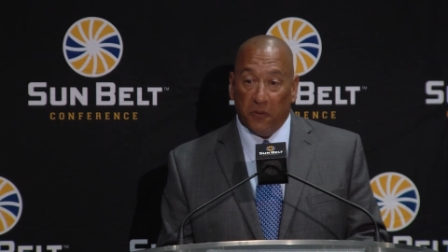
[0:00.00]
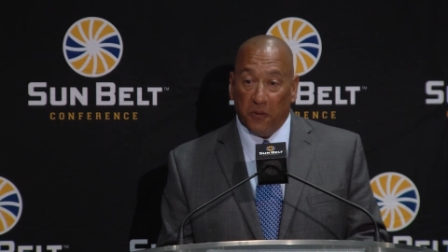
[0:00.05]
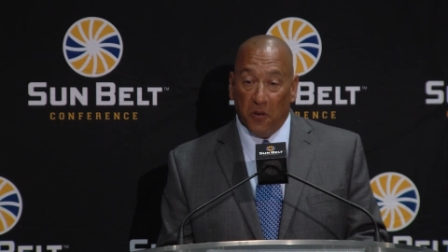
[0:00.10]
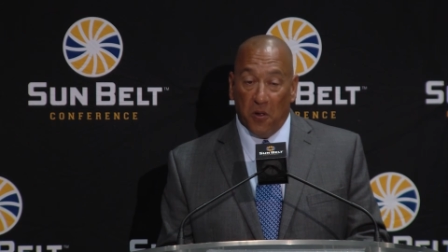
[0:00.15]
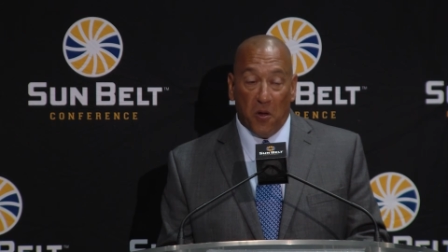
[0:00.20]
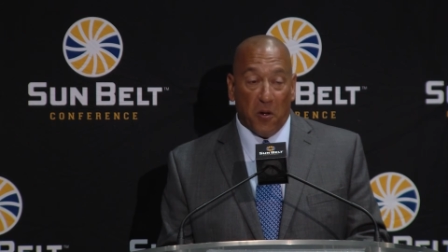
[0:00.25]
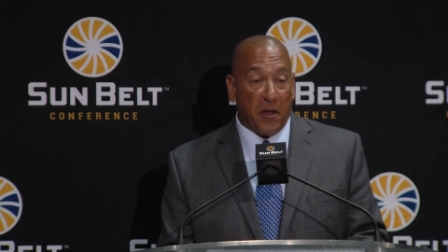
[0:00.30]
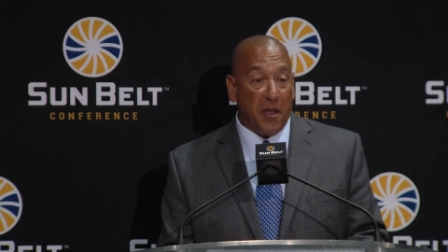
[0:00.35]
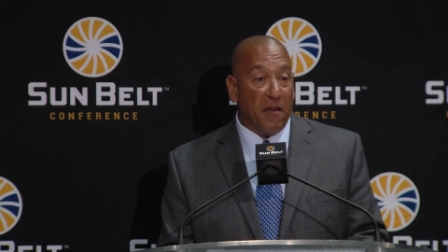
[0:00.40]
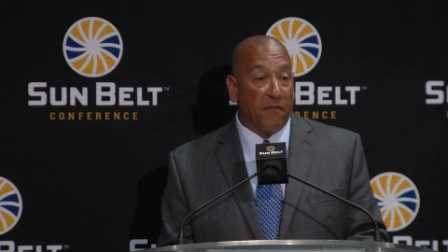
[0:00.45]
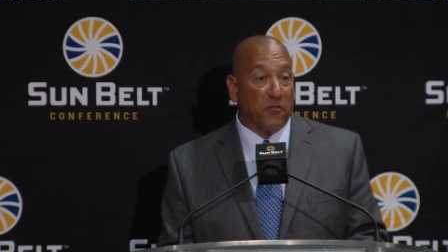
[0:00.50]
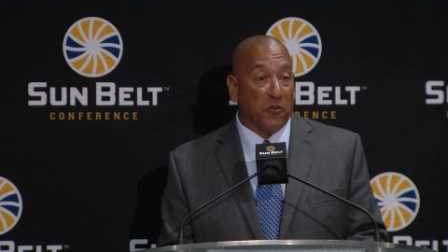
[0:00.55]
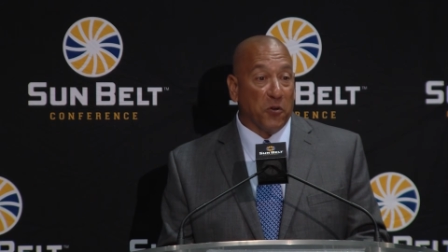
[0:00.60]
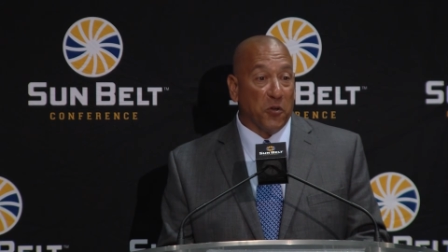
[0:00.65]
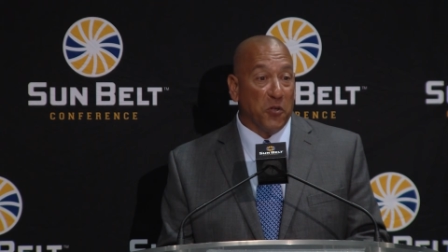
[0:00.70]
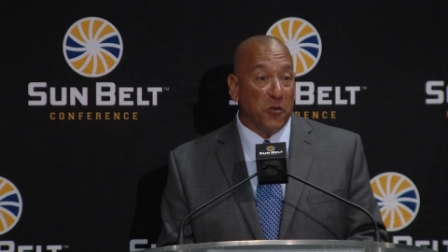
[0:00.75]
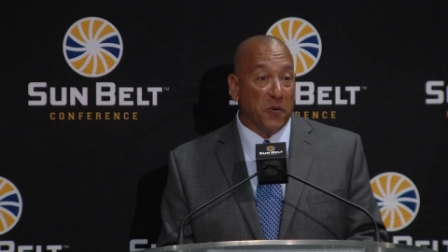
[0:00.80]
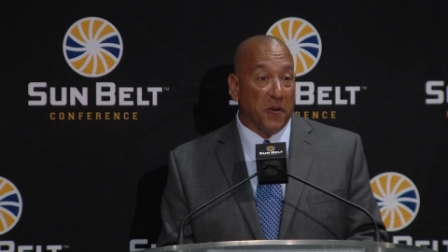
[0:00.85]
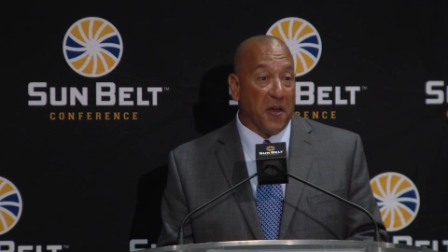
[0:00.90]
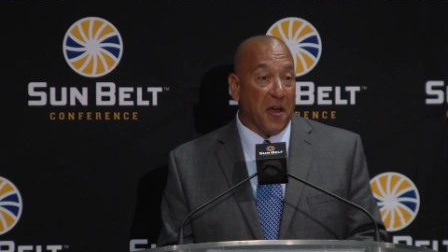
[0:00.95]
long after
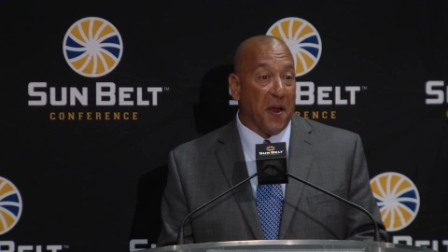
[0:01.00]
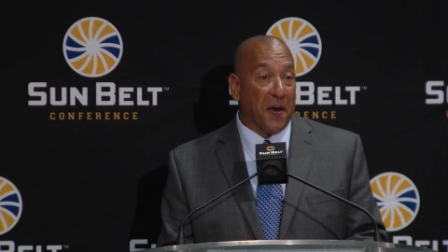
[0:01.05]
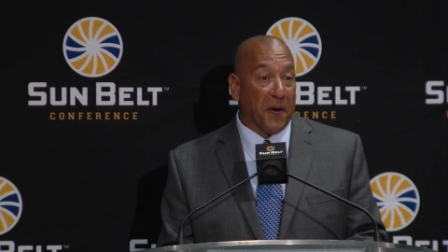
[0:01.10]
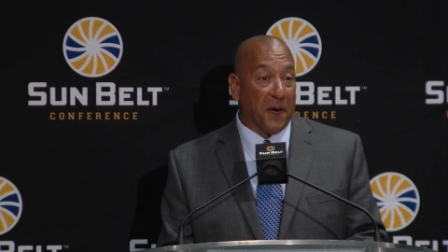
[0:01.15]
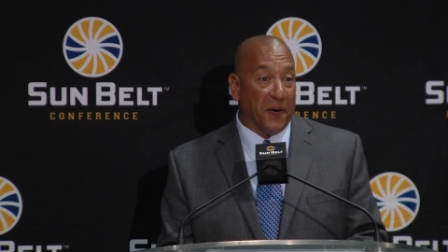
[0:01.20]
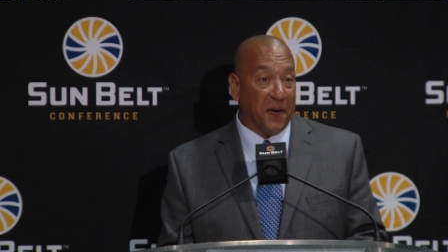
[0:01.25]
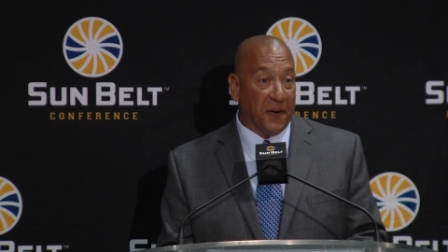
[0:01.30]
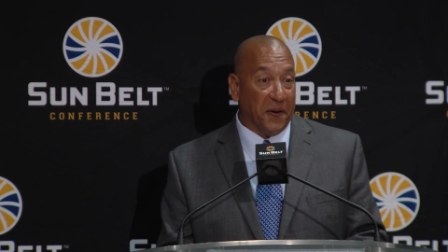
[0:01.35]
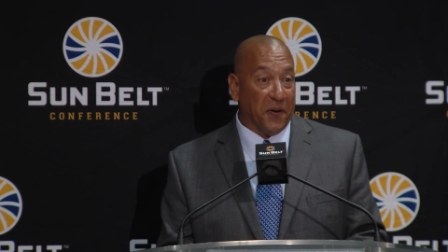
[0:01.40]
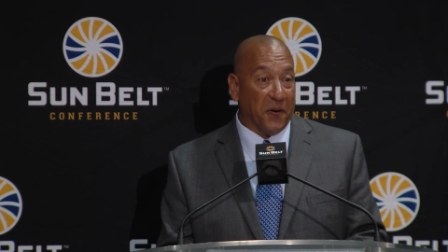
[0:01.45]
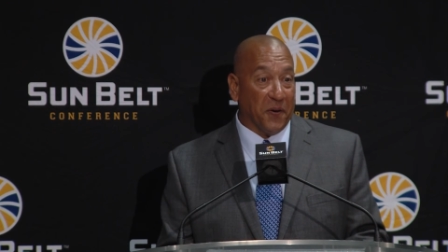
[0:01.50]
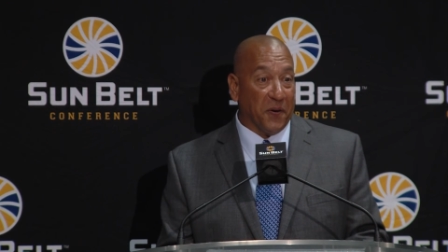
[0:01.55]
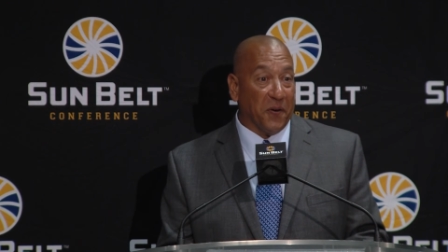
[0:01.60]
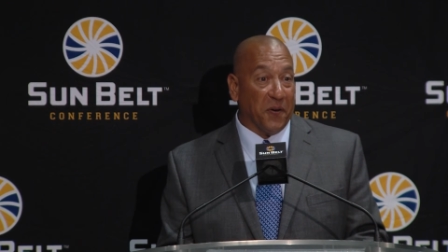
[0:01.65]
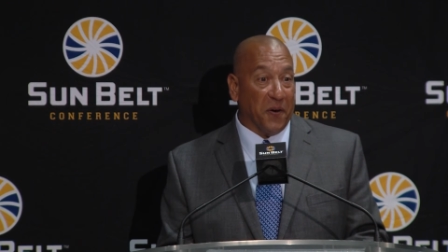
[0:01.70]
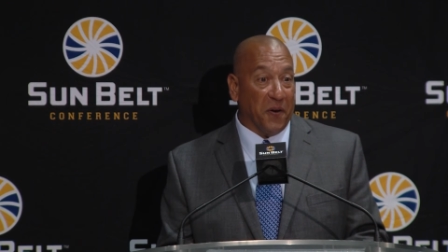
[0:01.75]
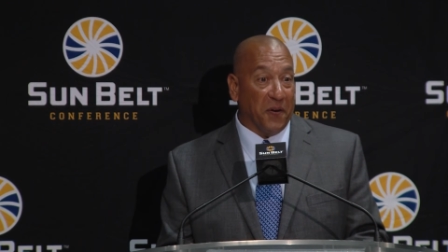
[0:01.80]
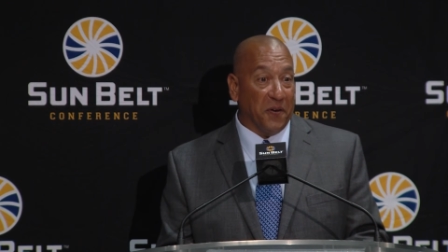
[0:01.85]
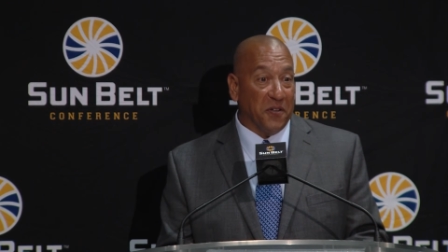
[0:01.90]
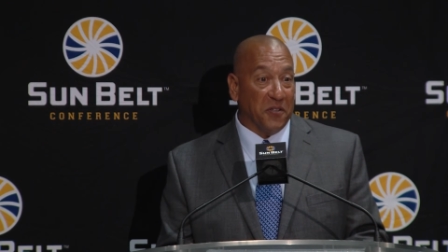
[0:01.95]
you and I are,
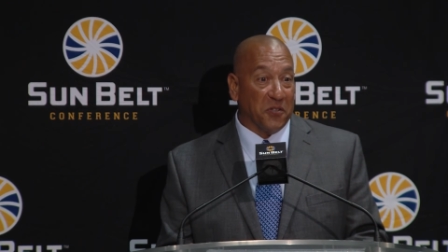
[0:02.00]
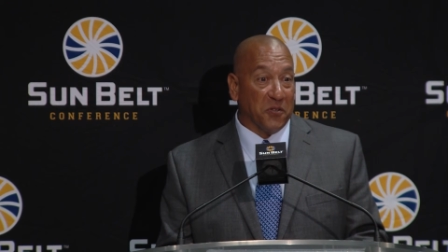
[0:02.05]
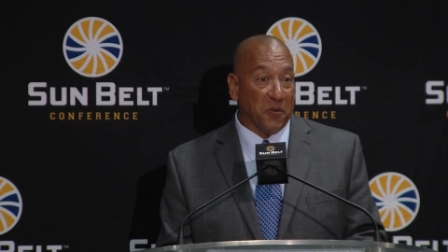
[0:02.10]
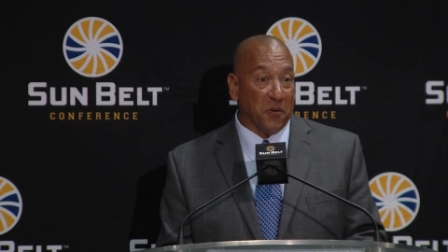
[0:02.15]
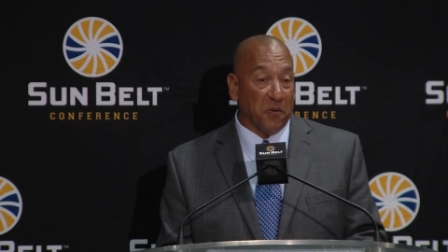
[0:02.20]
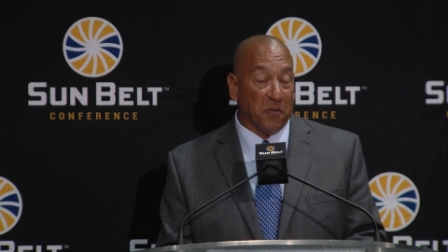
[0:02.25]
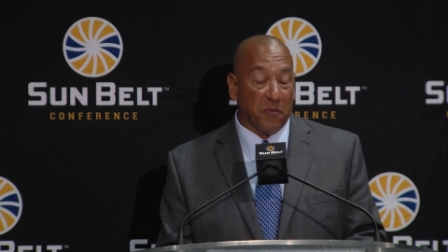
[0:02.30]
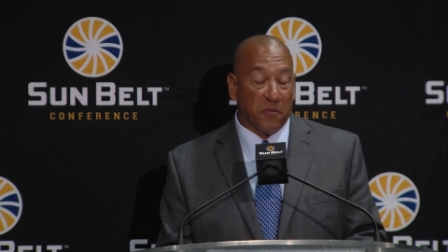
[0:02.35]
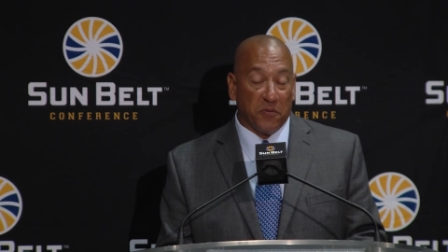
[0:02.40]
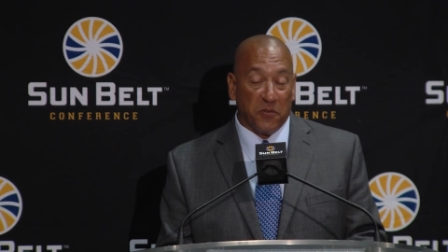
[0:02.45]
are on this earth.